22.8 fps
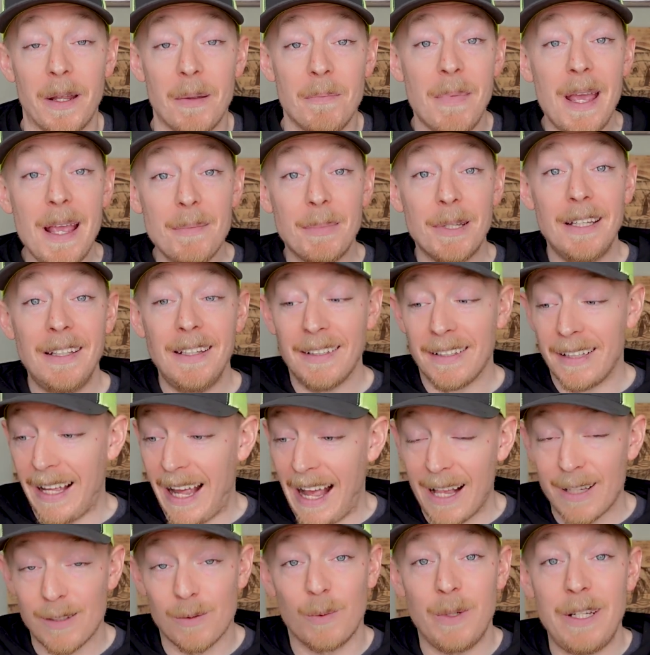And maybe,
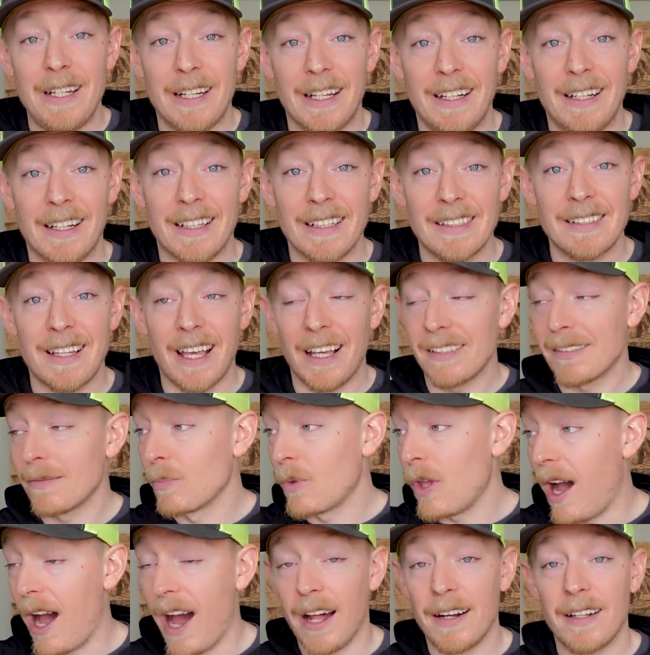as we did in this case,
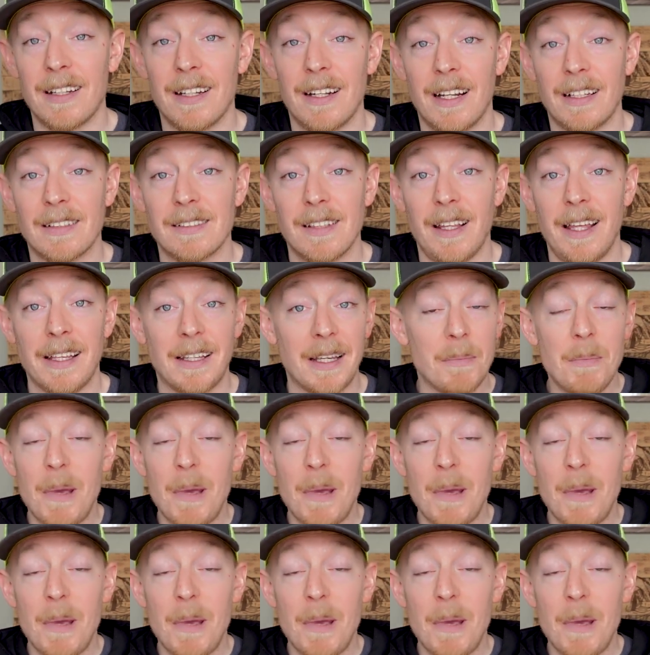on to the next lake.